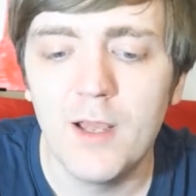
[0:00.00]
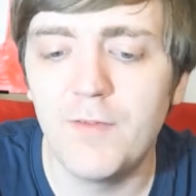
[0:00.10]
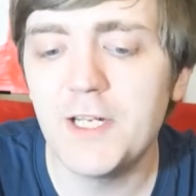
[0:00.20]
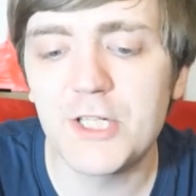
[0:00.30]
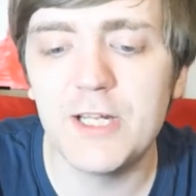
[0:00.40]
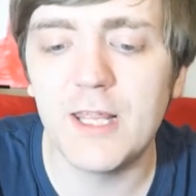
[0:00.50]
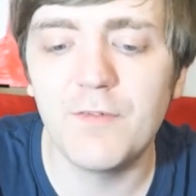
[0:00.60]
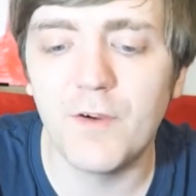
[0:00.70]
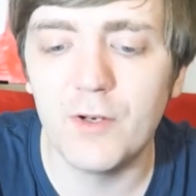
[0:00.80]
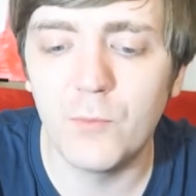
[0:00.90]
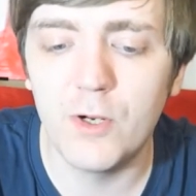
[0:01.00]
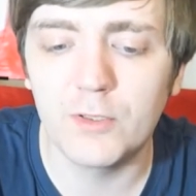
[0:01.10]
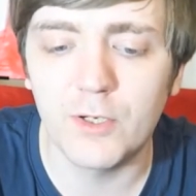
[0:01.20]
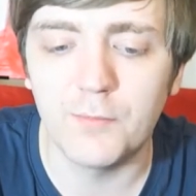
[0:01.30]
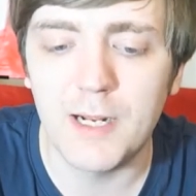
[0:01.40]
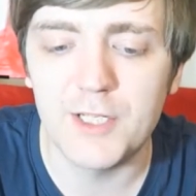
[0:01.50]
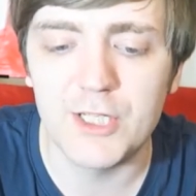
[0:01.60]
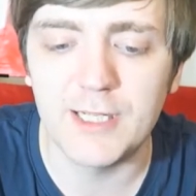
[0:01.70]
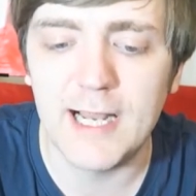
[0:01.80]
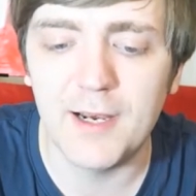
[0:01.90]
Eventually they find work on a
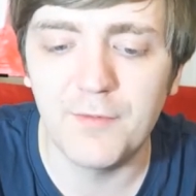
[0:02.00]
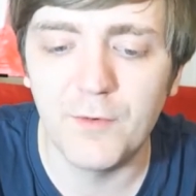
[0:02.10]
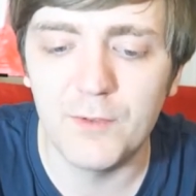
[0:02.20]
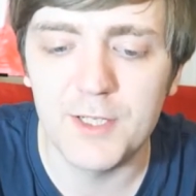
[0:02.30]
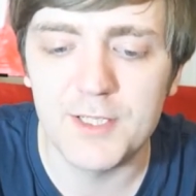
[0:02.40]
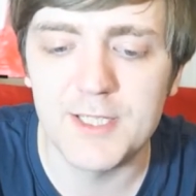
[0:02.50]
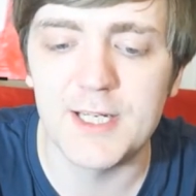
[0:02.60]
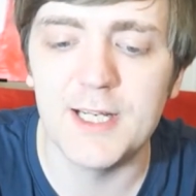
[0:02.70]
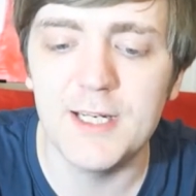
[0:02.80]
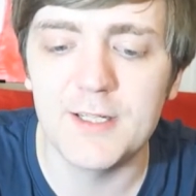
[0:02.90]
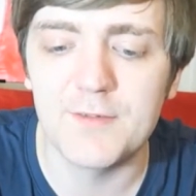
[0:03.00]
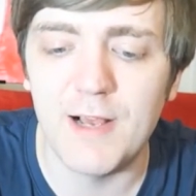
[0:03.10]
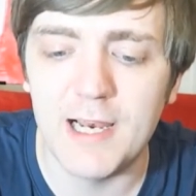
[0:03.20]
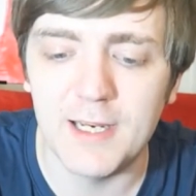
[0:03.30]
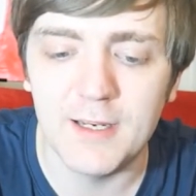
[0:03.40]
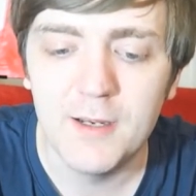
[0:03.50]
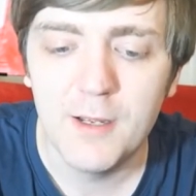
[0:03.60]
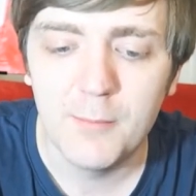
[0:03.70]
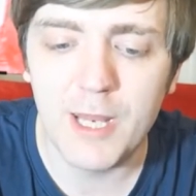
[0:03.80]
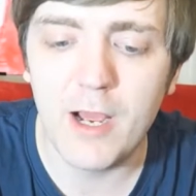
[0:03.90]
ranch in California's Salinas Valley,
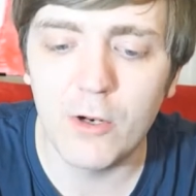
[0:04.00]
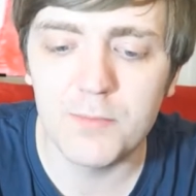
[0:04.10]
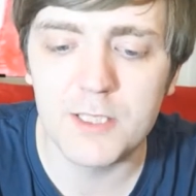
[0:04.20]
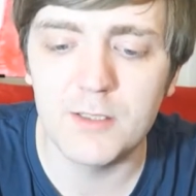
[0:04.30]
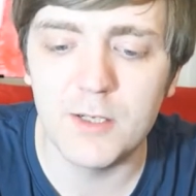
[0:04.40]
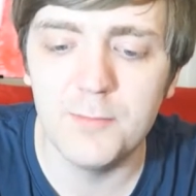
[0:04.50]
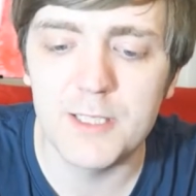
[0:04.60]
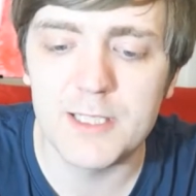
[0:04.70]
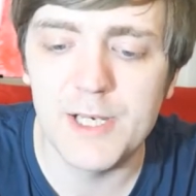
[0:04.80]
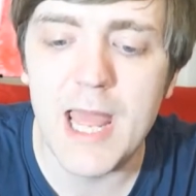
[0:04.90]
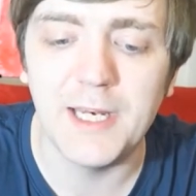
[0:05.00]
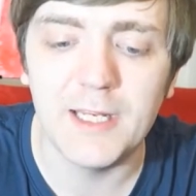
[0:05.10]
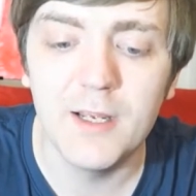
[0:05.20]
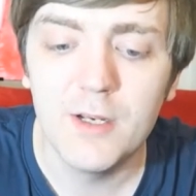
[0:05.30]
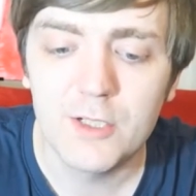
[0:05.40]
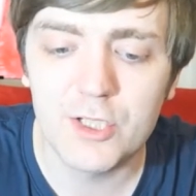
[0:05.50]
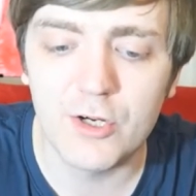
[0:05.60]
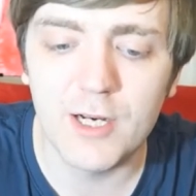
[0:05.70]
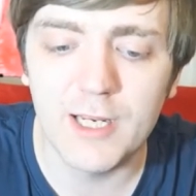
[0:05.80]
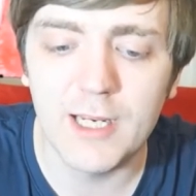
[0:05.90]
but their hopes are doomed as Lennie,
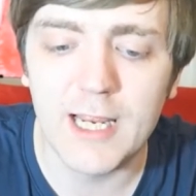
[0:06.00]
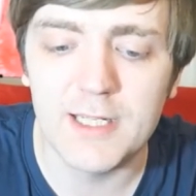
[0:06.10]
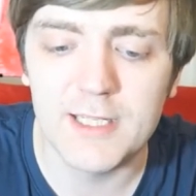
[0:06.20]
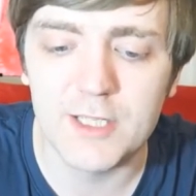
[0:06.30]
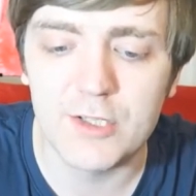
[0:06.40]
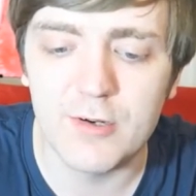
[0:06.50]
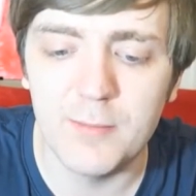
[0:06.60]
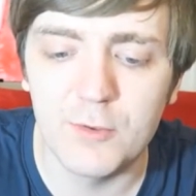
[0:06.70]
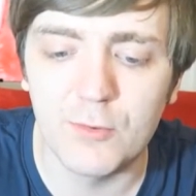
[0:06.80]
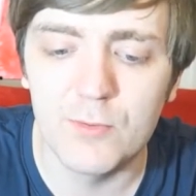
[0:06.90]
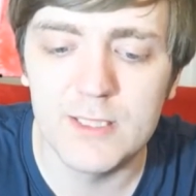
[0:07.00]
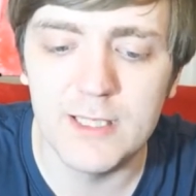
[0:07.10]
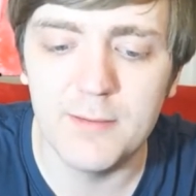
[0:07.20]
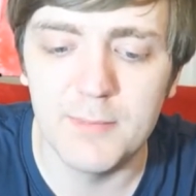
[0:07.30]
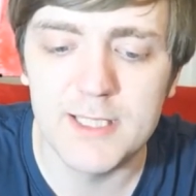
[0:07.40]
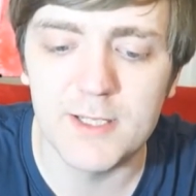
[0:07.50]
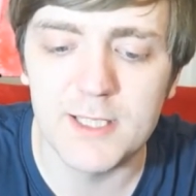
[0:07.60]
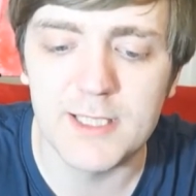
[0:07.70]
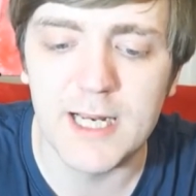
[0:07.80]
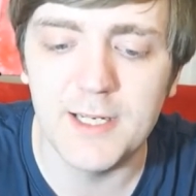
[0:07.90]
struggling against extreme cruelty,
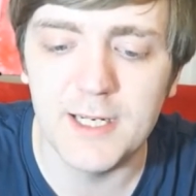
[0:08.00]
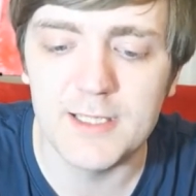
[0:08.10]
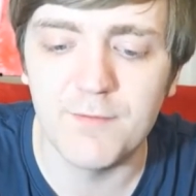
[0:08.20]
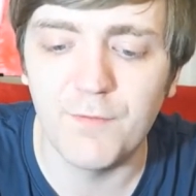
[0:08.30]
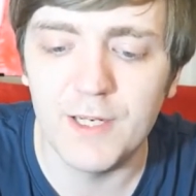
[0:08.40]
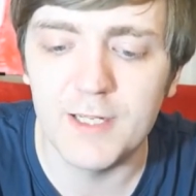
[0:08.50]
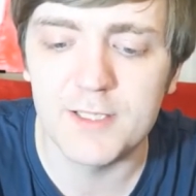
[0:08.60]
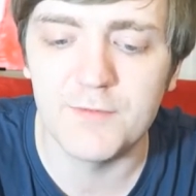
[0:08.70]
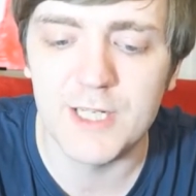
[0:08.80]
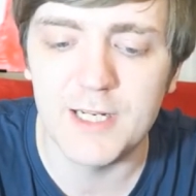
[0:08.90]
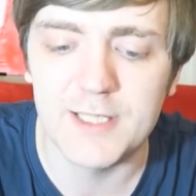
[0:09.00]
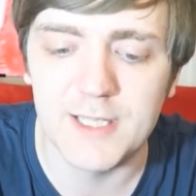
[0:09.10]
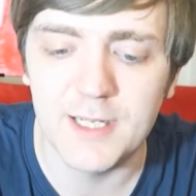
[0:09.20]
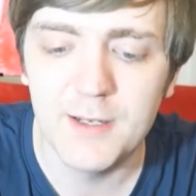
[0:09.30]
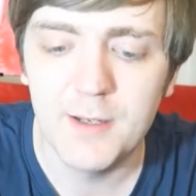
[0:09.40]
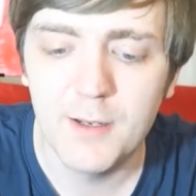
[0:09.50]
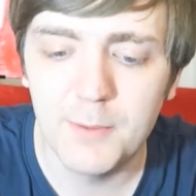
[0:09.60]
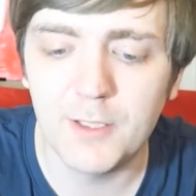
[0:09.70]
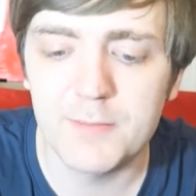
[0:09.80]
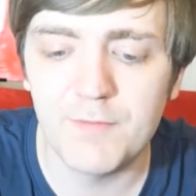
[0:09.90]
misunderstandings and feelings of jealousy,
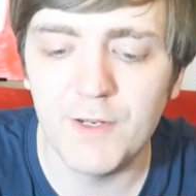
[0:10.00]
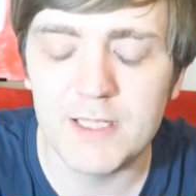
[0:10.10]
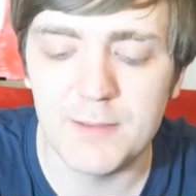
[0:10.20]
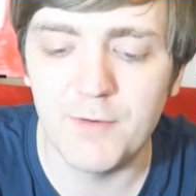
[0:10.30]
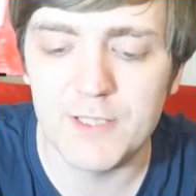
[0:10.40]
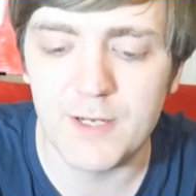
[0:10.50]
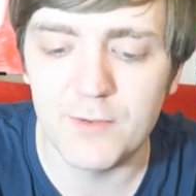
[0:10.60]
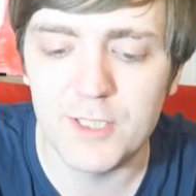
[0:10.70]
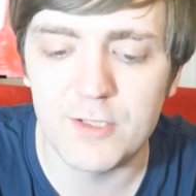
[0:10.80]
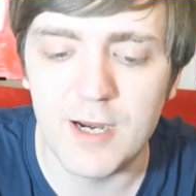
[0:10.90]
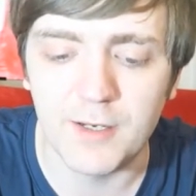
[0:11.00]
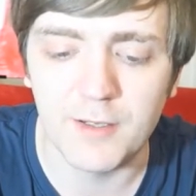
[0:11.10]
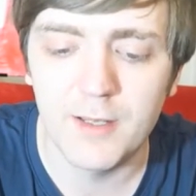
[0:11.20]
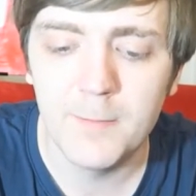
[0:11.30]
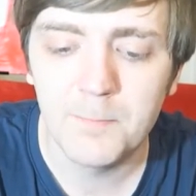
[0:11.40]
becomes a victim of his own strength,